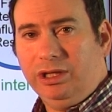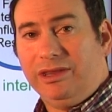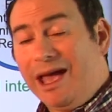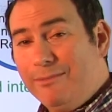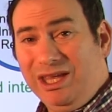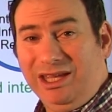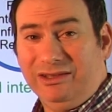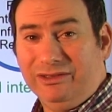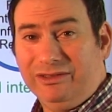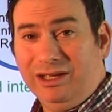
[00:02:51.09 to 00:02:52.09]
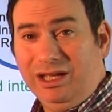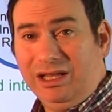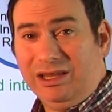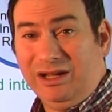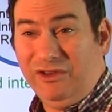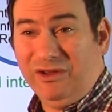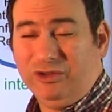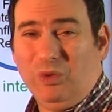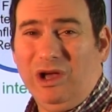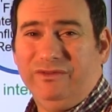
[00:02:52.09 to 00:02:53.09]
That means that if you have
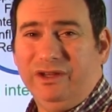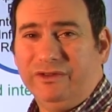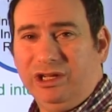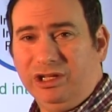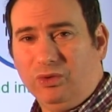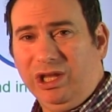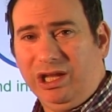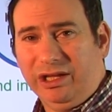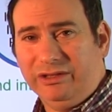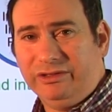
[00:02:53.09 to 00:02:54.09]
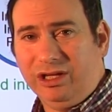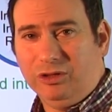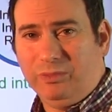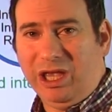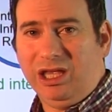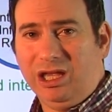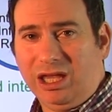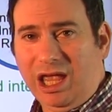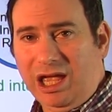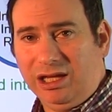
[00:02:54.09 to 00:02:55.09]
12 different ingredients and you're baking a
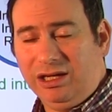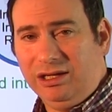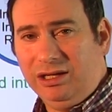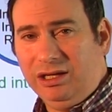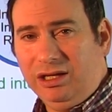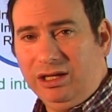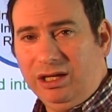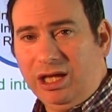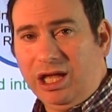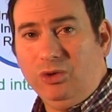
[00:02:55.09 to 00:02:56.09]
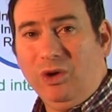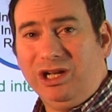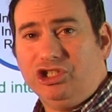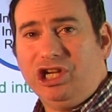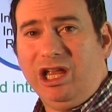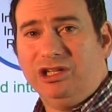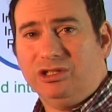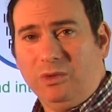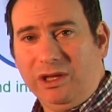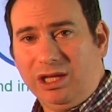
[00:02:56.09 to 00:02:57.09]
cake and you want to change
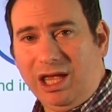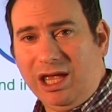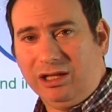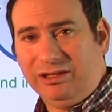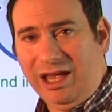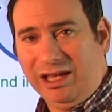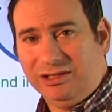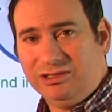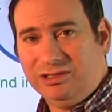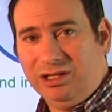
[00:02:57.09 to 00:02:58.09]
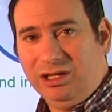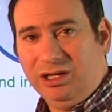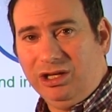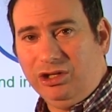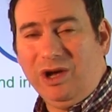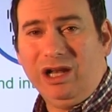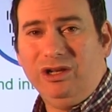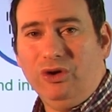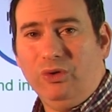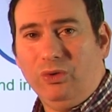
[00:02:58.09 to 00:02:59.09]
the way the cake tastes, you got to
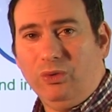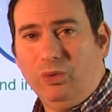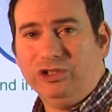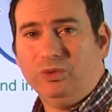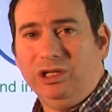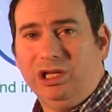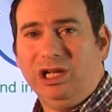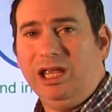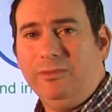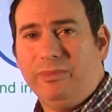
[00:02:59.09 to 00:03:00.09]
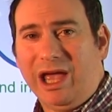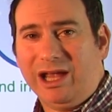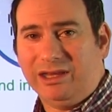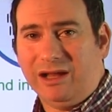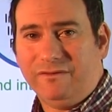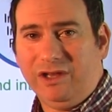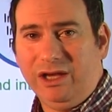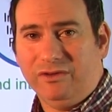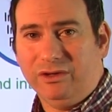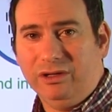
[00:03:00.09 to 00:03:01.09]
know what's really going to impact that
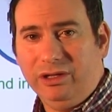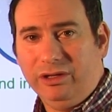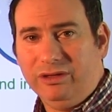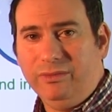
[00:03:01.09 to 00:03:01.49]
flavor the